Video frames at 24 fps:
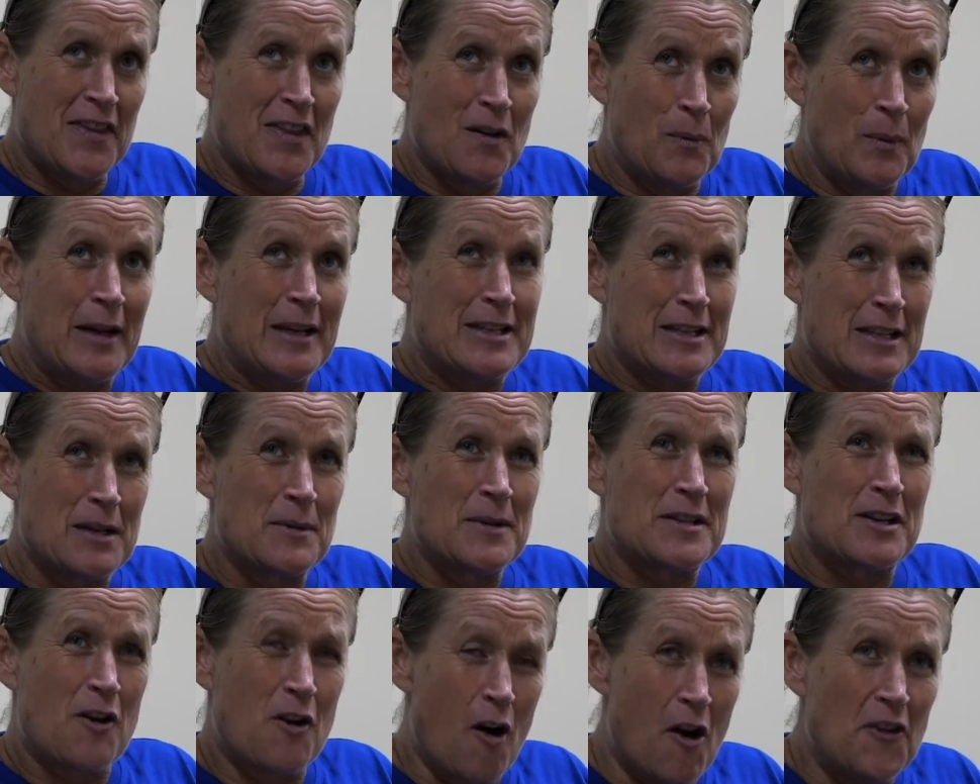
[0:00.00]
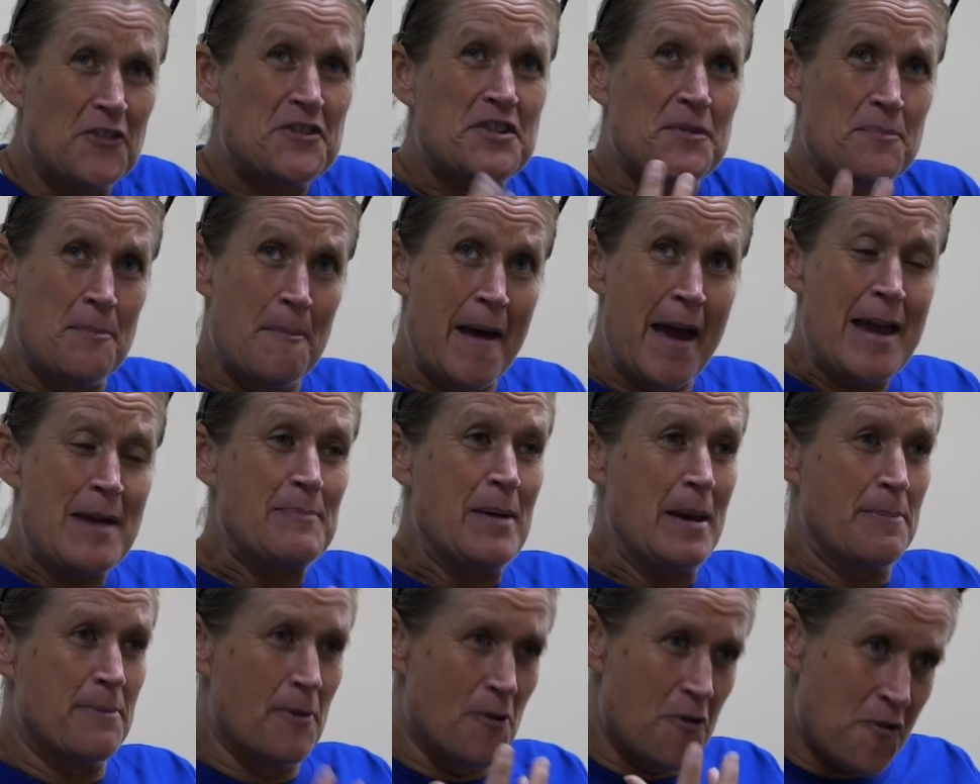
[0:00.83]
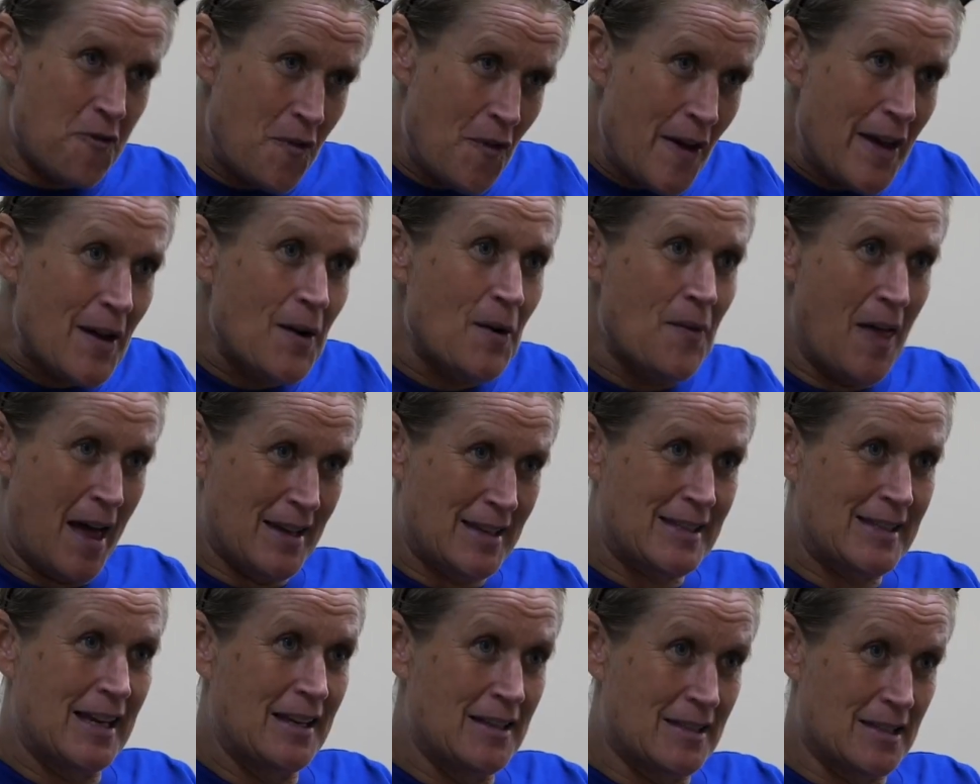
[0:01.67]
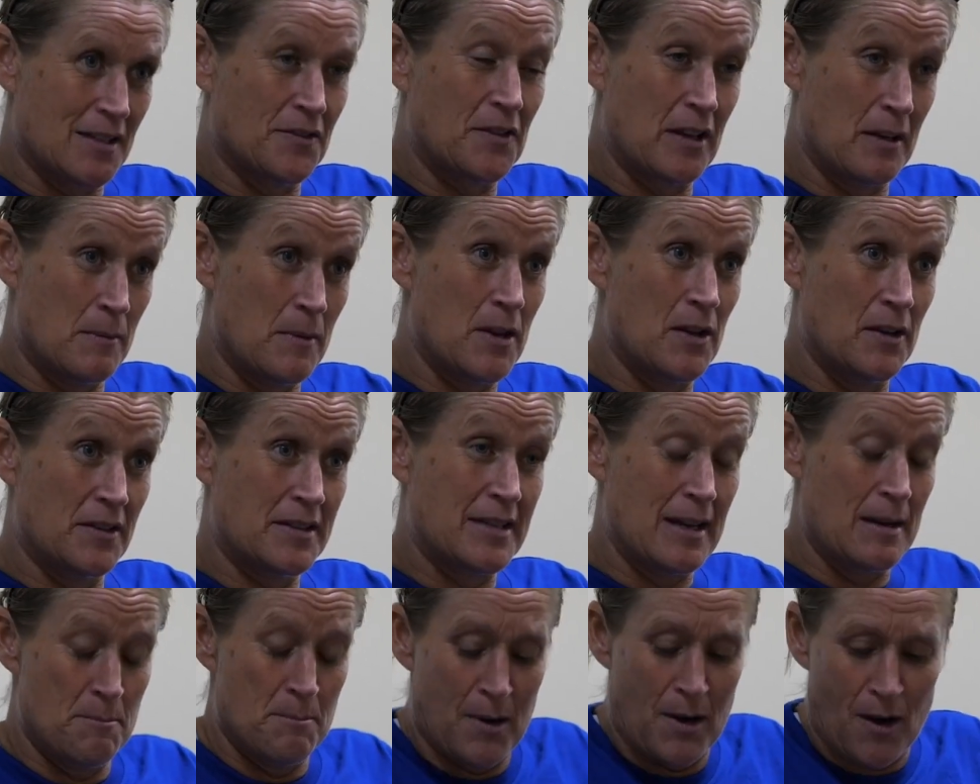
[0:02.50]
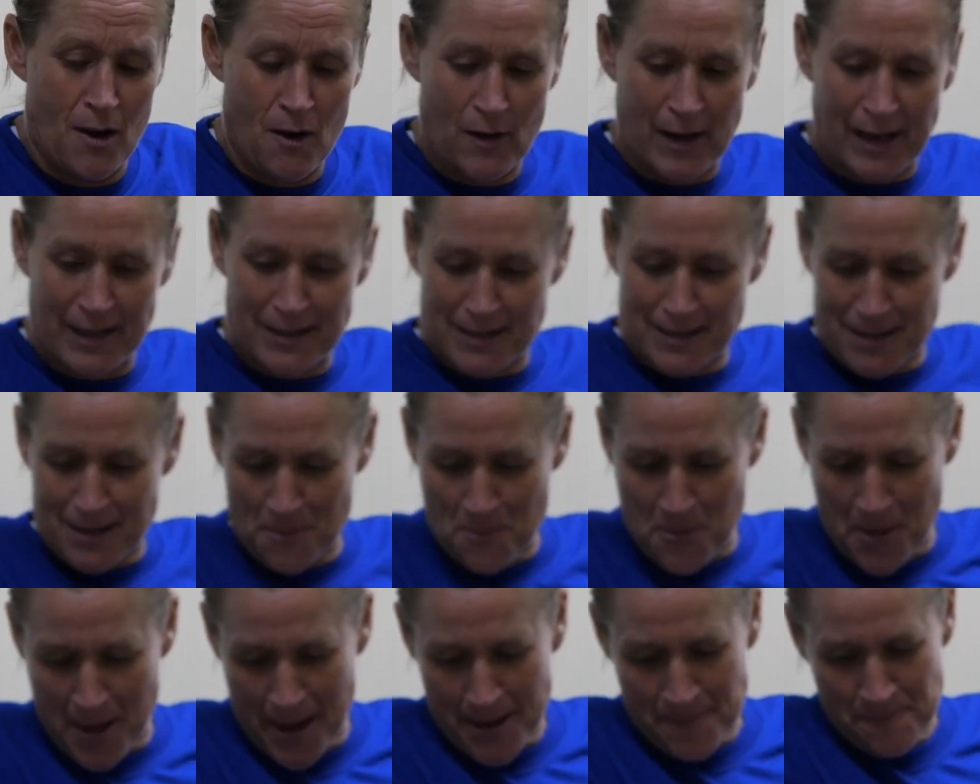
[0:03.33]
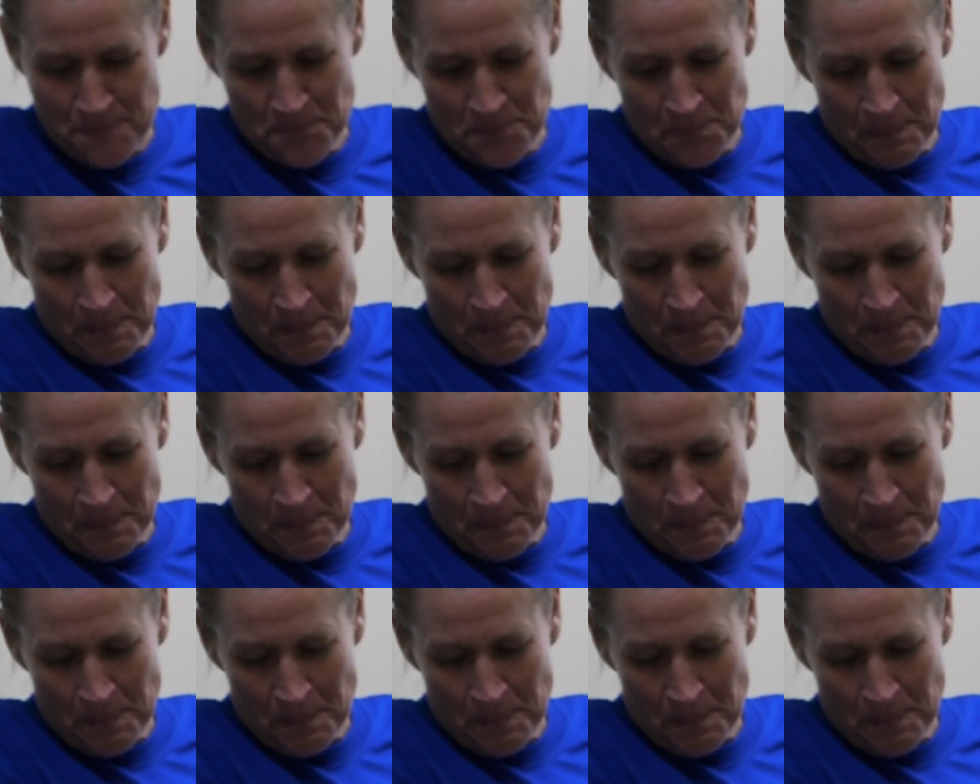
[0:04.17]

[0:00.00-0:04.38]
that we do has got to make people feel that sense of community and belonging to something.